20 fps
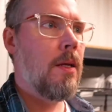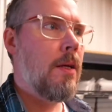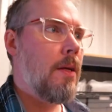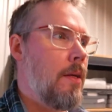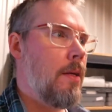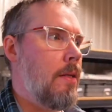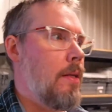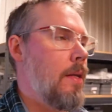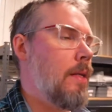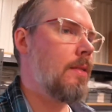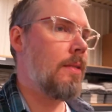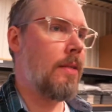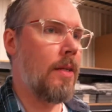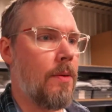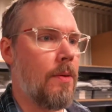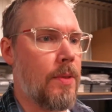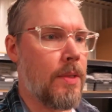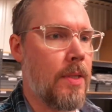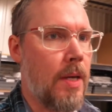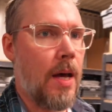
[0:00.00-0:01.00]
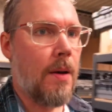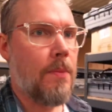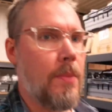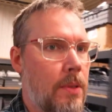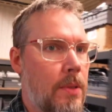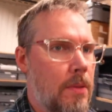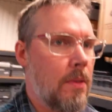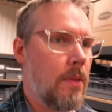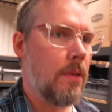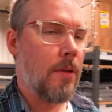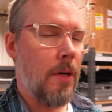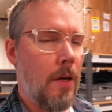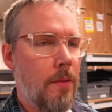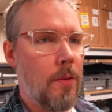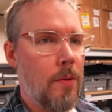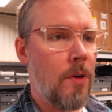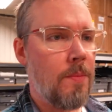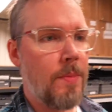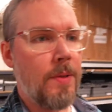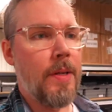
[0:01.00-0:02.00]
And let's see what's happening. A
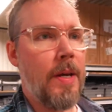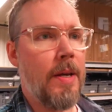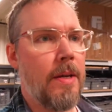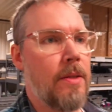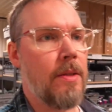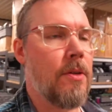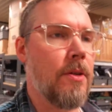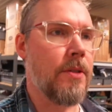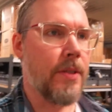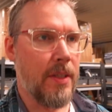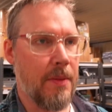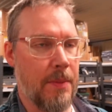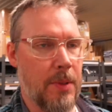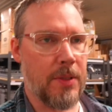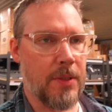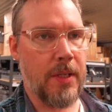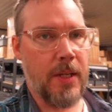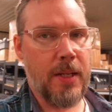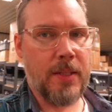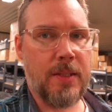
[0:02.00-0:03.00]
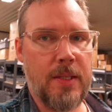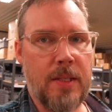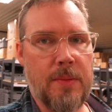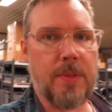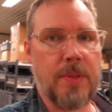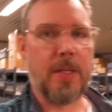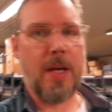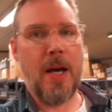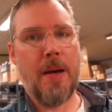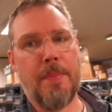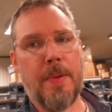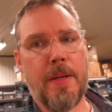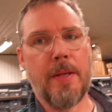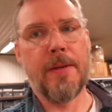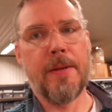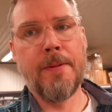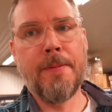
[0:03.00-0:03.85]
normal day at RJWC, let's see what's happening.